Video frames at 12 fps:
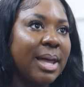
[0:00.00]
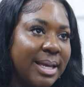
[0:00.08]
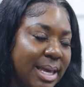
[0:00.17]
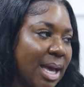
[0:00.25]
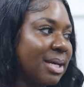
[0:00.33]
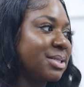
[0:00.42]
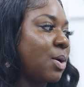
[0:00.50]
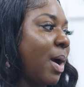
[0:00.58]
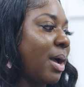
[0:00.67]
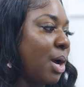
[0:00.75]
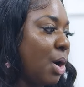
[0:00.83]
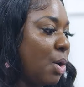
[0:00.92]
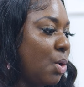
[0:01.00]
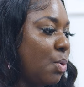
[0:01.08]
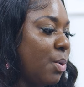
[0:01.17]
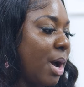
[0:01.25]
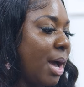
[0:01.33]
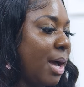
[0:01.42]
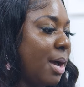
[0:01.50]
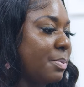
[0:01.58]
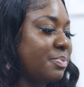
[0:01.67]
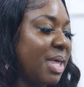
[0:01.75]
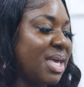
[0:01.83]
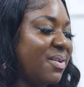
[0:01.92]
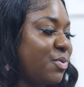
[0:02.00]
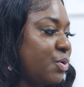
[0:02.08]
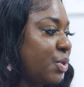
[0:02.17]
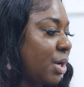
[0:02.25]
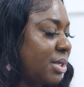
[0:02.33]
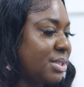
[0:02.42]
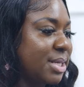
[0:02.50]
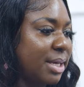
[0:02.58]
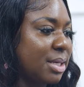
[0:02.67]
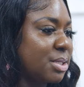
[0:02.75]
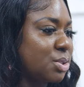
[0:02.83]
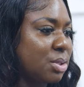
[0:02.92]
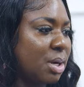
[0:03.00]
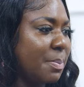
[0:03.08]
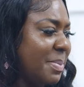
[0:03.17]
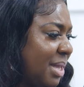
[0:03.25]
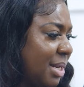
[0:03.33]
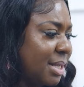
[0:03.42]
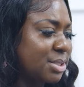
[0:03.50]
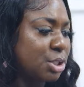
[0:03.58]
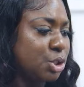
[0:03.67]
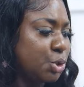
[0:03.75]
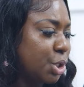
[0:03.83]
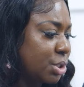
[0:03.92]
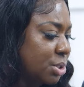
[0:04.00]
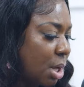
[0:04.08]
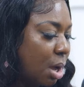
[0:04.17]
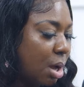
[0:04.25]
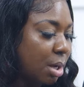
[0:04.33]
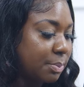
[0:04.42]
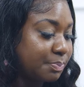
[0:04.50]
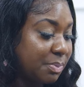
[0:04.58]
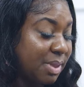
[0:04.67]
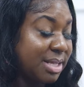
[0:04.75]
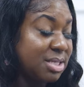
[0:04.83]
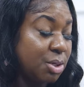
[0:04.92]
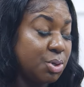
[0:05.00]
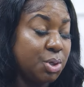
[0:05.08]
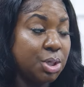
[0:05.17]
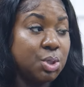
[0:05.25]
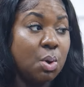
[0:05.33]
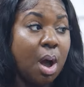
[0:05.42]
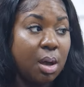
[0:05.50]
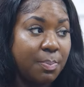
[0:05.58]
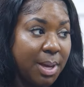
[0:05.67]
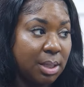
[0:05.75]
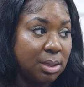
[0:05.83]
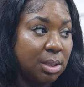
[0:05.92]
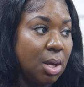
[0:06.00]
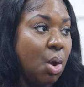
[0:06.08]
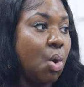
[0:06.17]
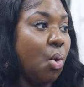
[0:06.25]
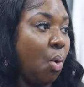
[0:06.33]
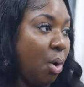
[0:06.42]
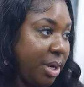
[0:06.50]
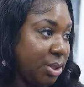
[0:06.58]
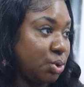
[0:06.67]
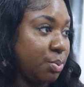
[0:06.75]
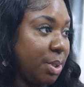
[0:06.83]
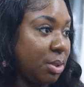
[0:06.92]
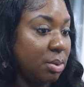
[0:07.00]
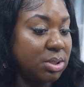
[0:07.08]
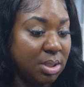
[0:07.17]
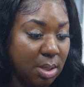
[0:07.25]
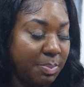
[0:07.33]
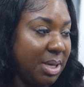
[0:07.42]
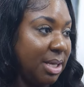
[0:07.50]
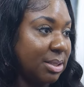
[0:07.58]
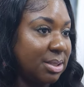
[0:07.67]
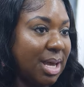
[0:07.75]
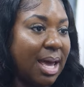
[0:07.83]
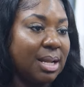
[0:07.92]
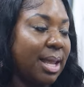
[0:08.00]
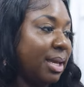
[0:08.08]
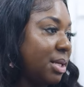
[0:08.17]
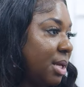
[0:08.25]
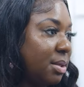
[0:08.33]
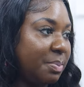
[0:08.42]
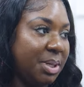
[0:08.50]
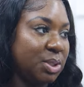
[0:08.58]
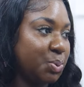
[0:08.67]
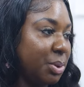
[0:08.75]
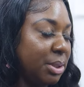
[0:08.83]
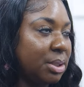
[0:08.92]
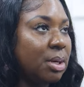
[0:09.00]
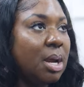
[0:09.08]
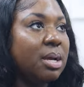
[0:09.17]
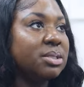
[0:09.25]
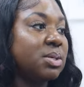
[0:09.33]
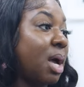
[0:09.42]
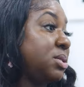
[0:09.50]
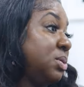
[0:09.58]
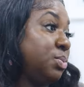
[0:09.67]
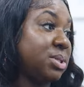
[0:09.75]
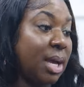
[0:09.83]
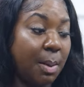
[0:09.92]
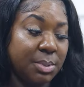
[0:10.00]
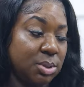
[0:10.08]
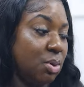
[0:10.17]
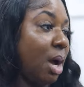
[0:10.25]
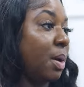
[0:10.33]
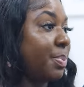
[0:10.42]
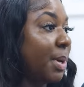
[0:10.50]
I'm like, yeah. So I go. They give you 30 seconds or a minute to do your song. They tell you can do acapella or instrumental to the beats. I didn't like any of the beats really. So I just was like, I'm just do